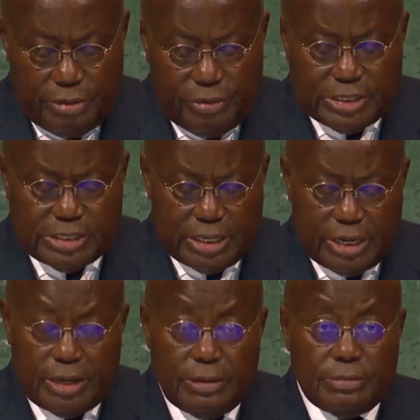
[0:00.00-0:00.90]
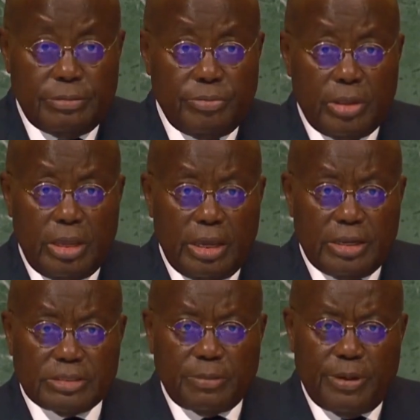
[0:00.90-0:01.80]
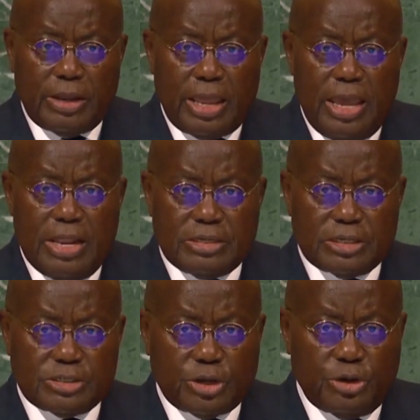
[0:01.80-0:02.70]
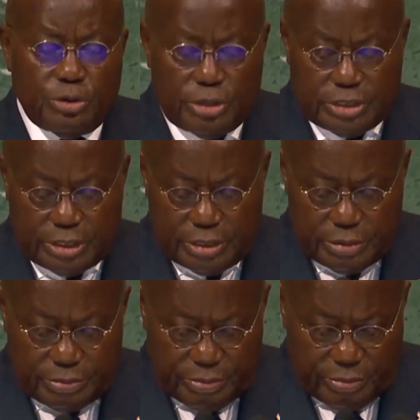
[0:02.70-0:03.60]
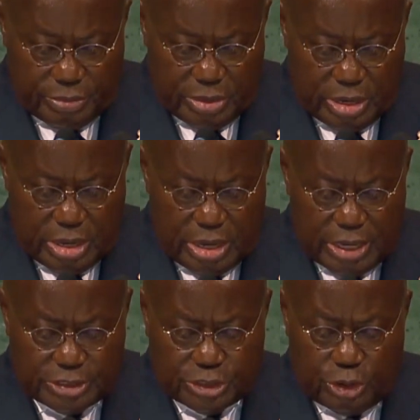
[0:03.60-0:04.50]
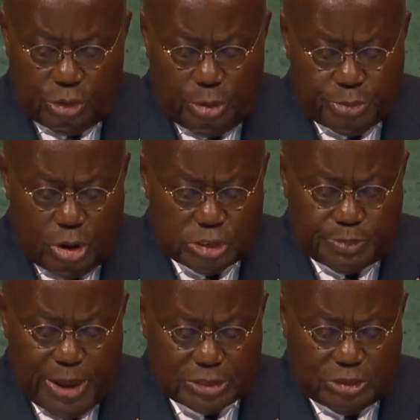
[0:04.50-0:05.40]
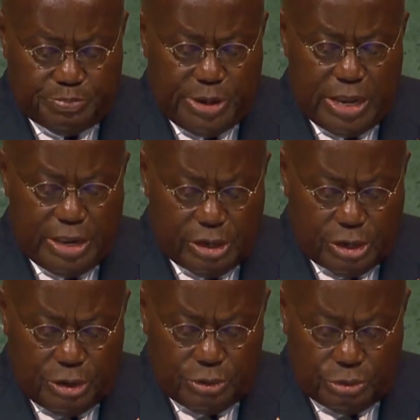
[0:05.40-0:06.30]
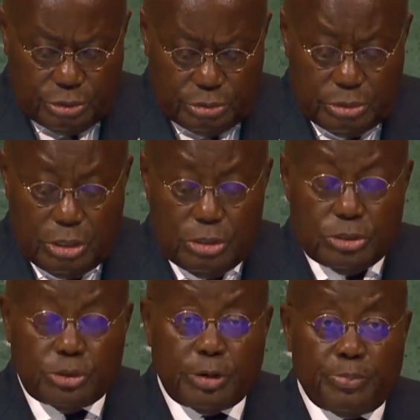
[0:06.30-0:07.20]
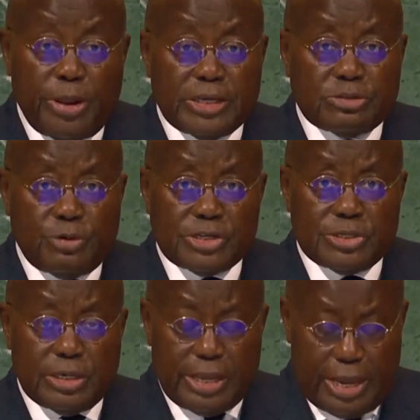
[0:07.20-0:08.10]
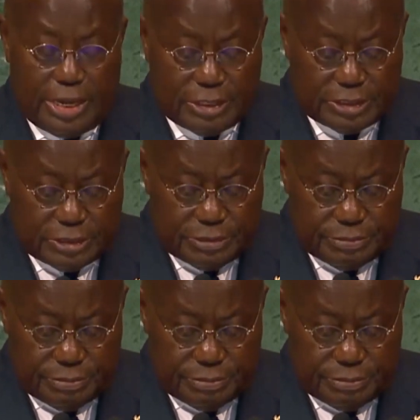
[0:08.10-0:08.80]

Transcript: This year, it is about energy security, as Europe goes back to burning coal to replace Russian gas.